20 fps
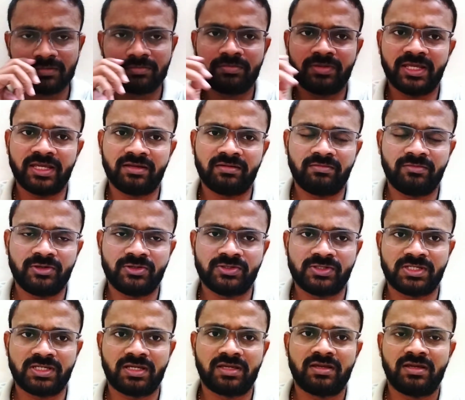playing
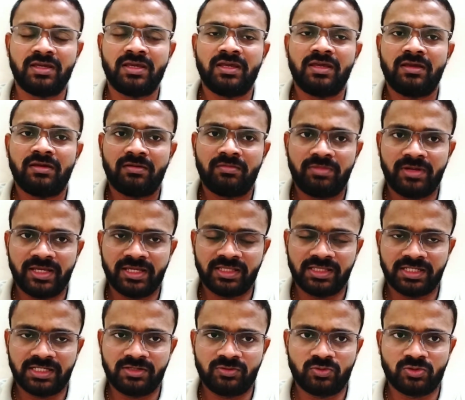music, playing
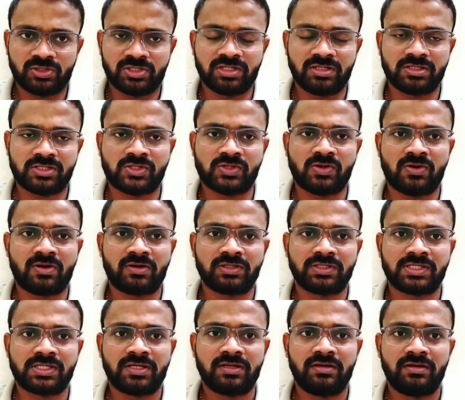the devotional
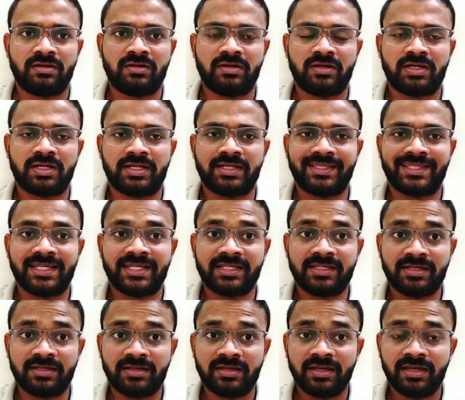songs, and
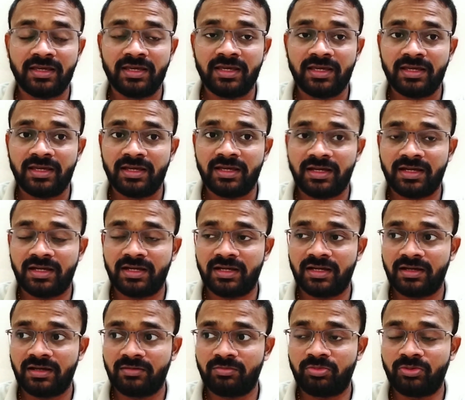then
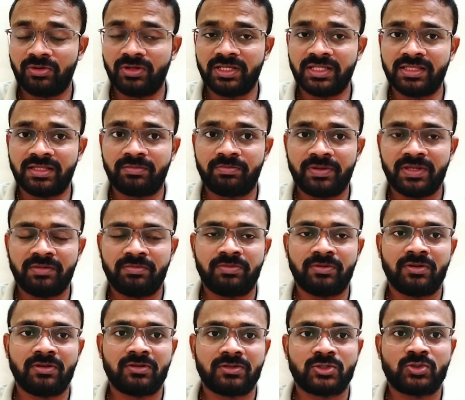pulling the
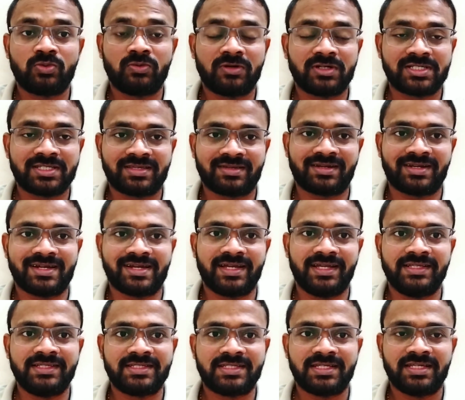people towards
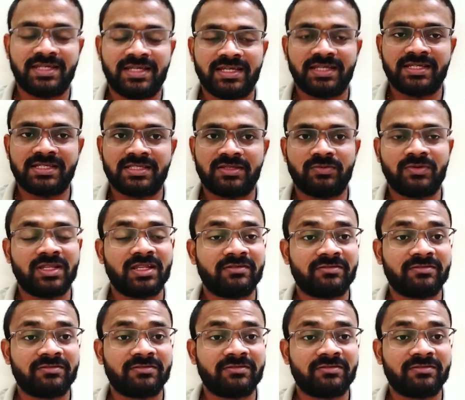Christ is the will